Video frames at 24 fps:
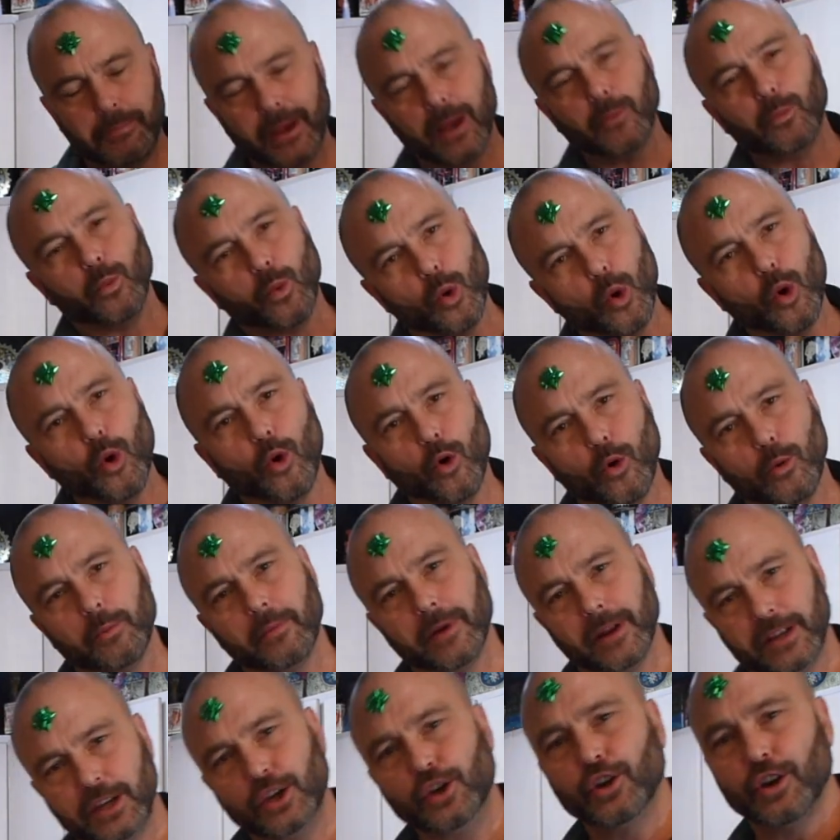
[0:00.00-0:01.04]
bit warm,
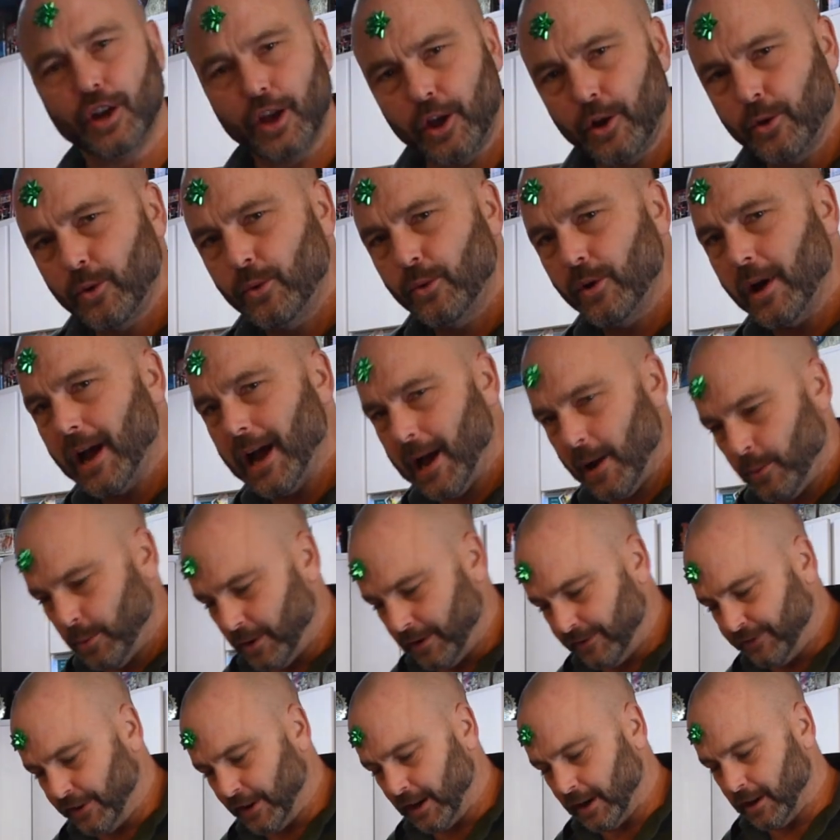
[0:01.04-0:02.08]
and you know how we
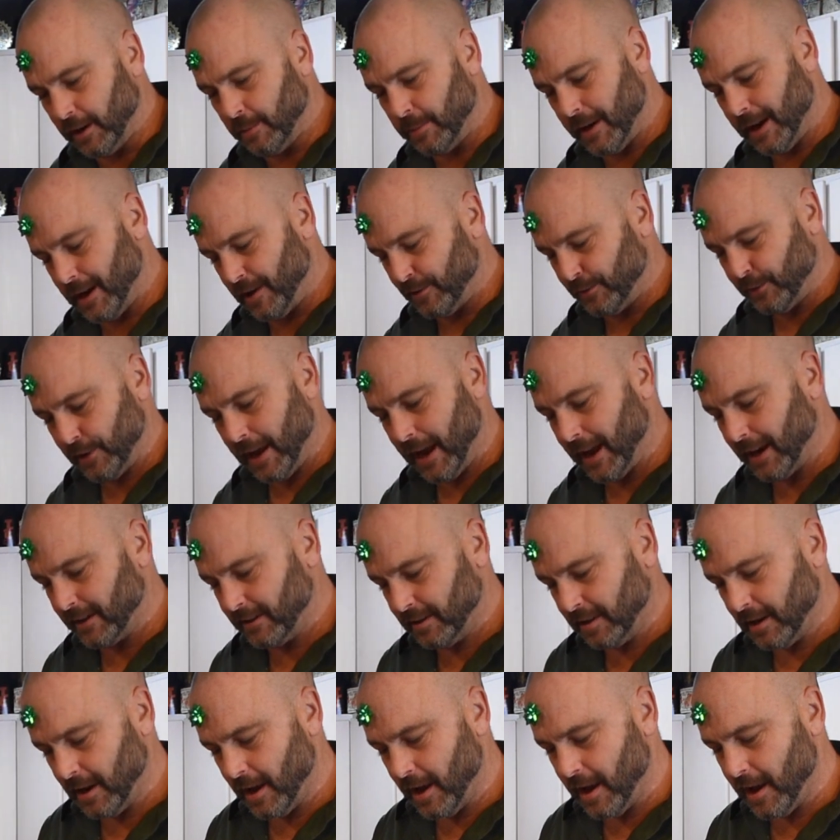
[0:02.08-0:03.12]
feel about
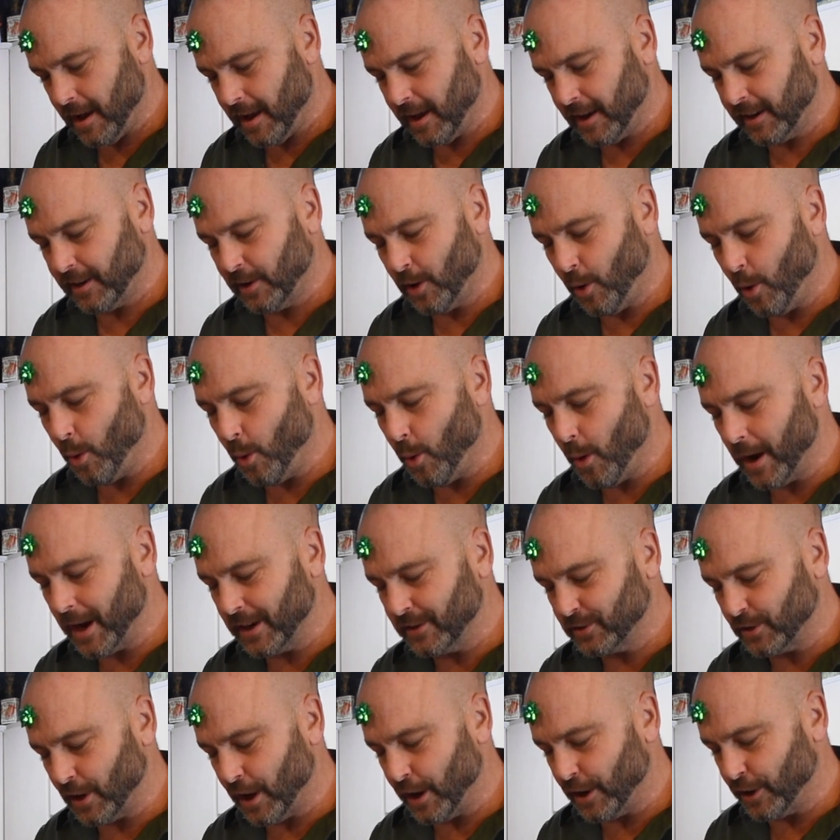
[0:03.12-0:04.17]
that.
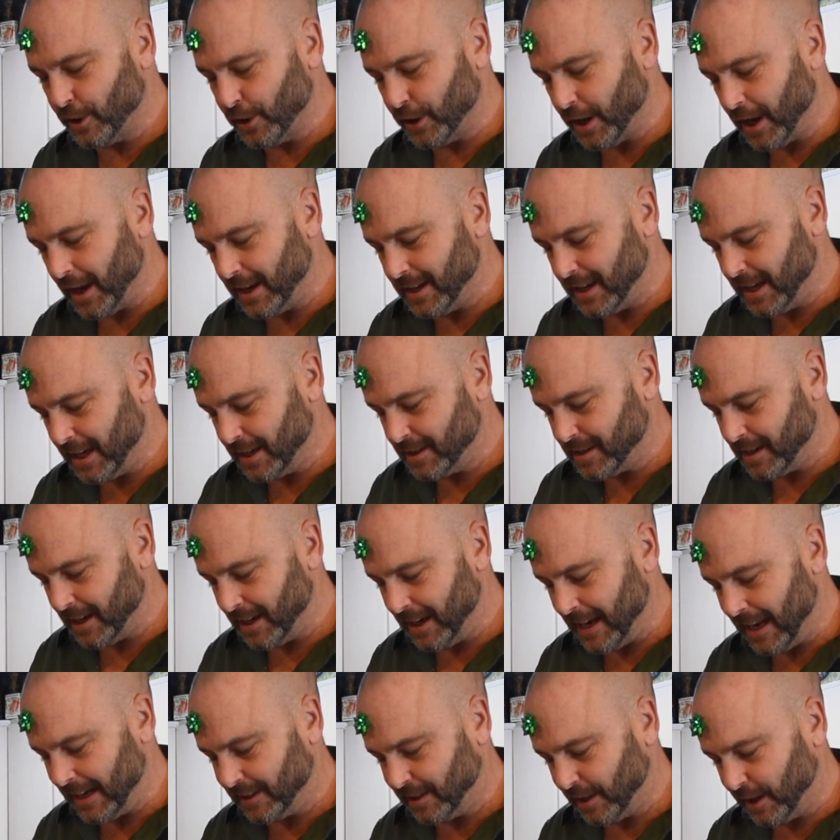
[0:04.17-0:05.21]
Always a good idea to
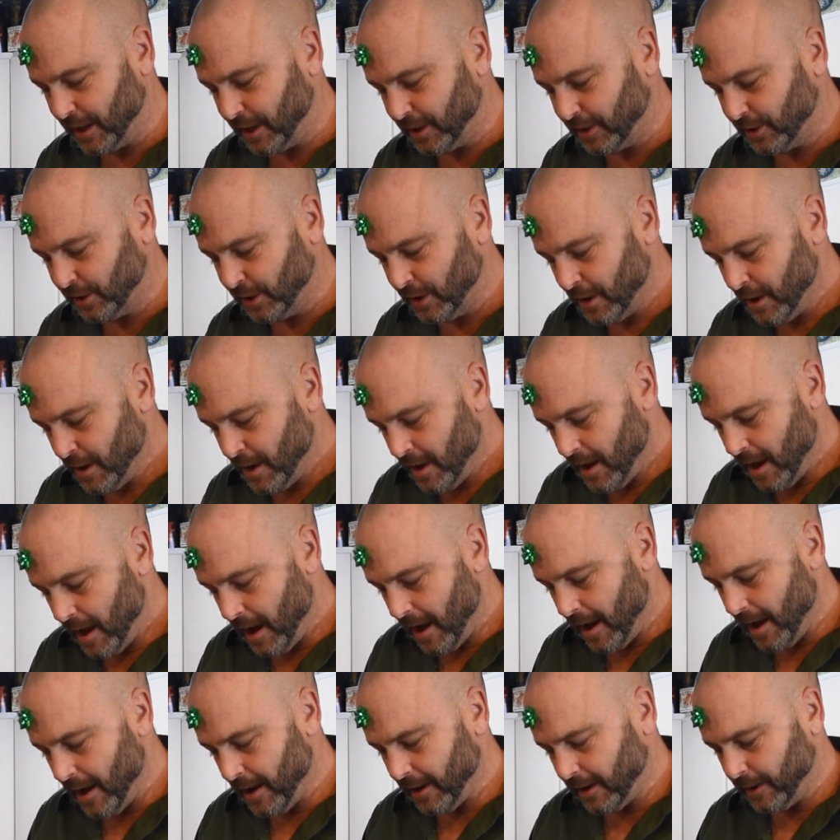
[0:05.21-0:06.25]
let it
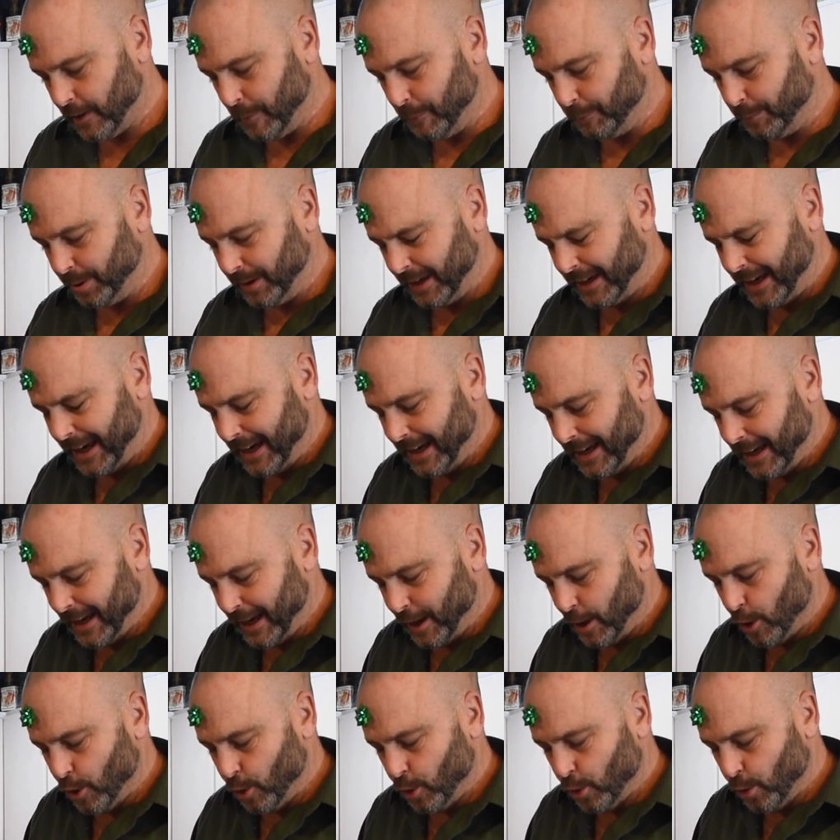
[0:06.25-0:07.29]
completely
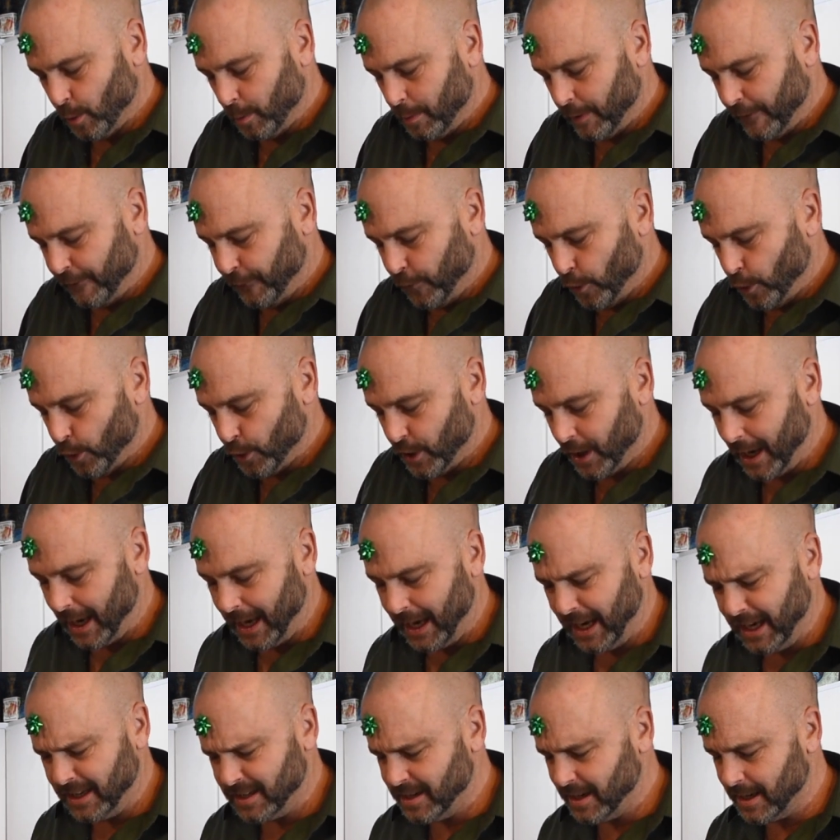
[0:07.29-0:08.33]
cool before you
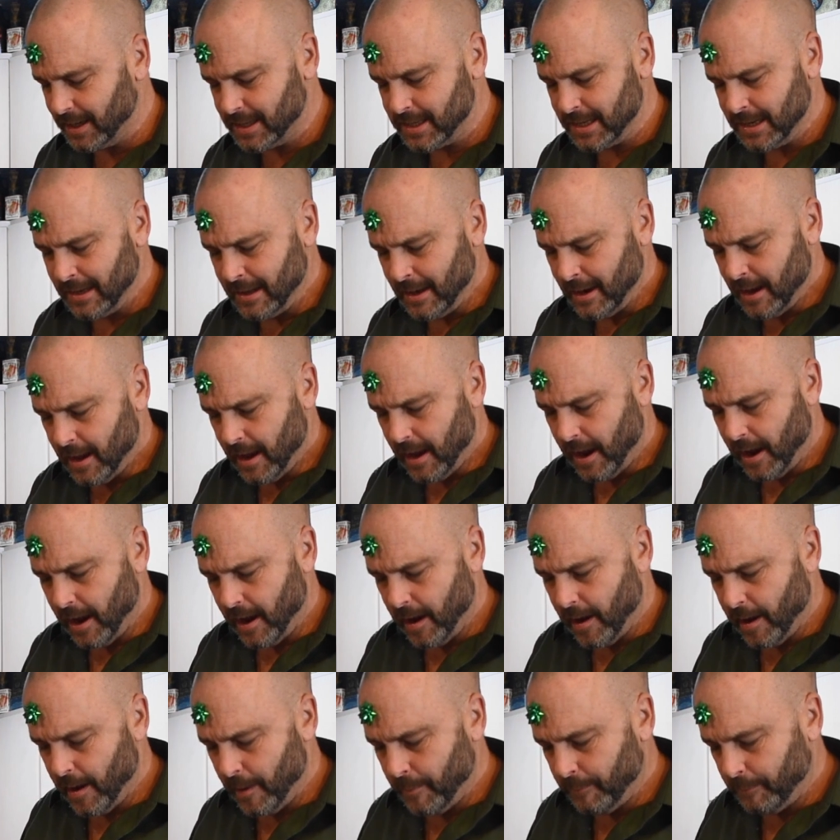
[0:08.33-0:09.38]
eat it.
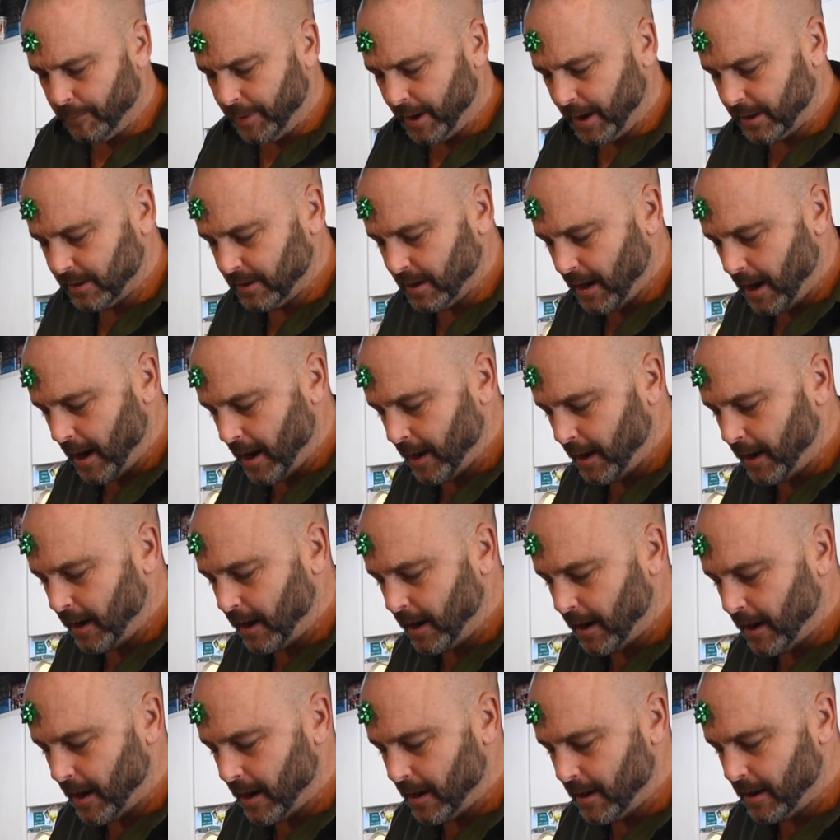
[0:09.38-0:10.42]
But
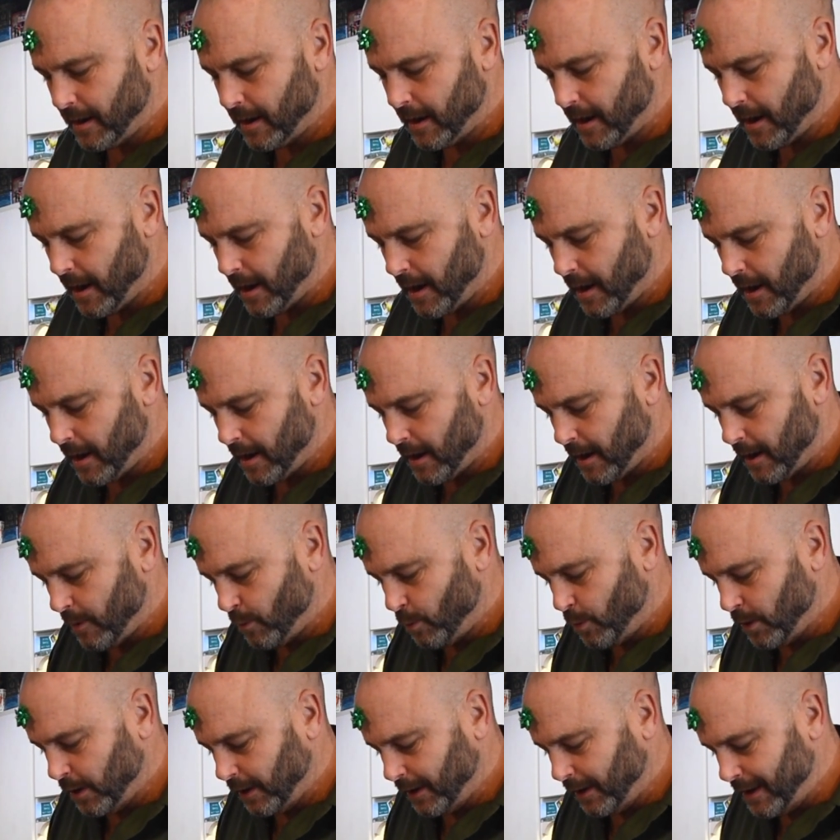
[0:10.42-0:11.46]
I
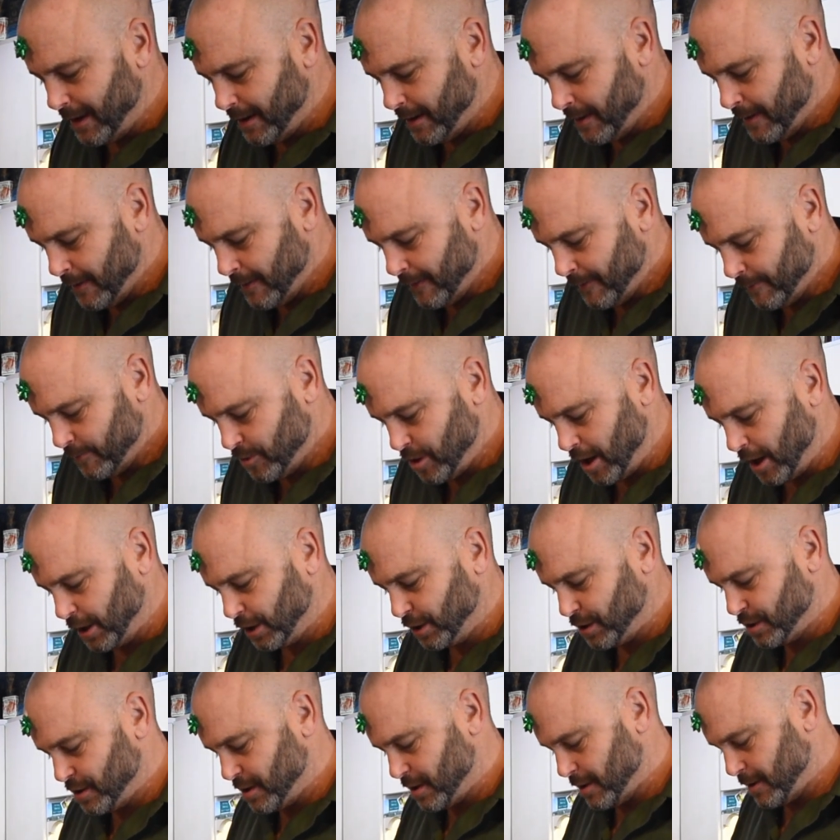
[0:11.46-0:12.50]
will
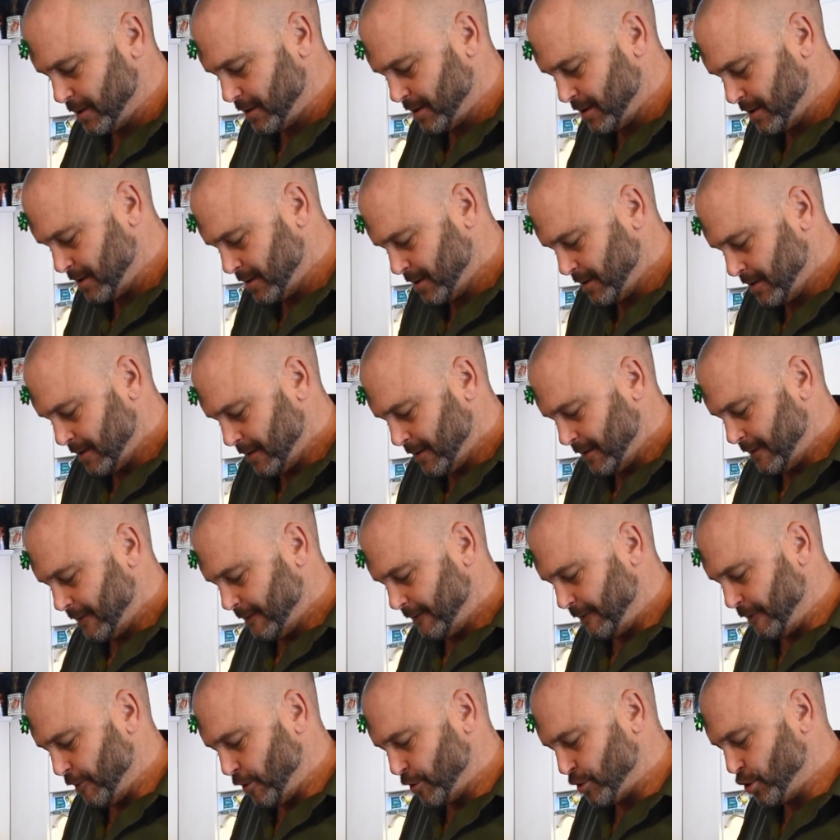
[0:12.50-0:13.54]
just,
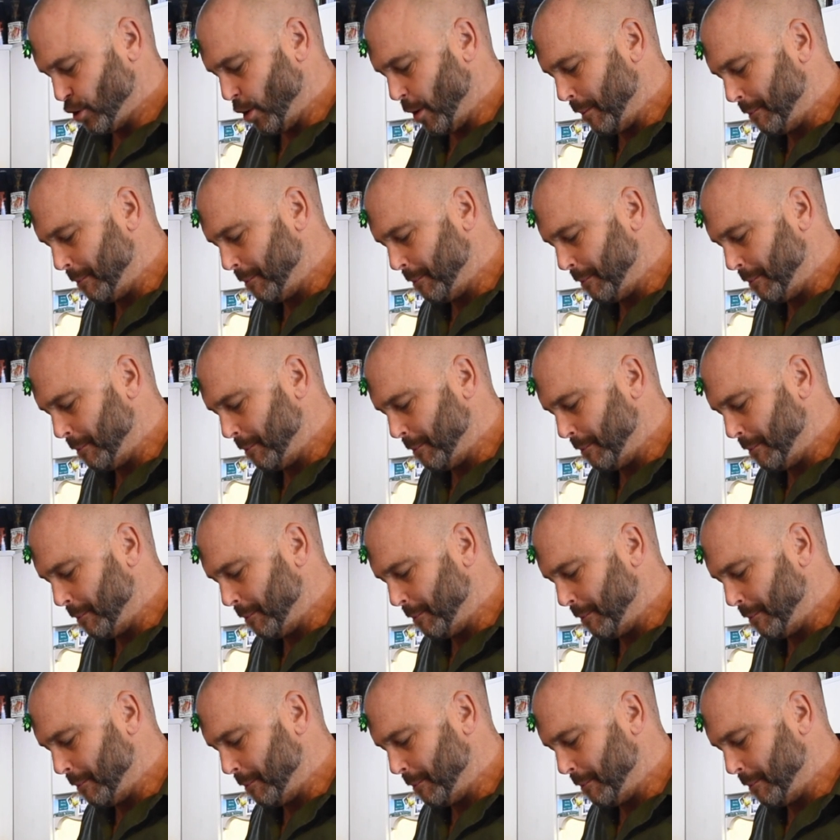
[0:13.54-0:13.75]
for your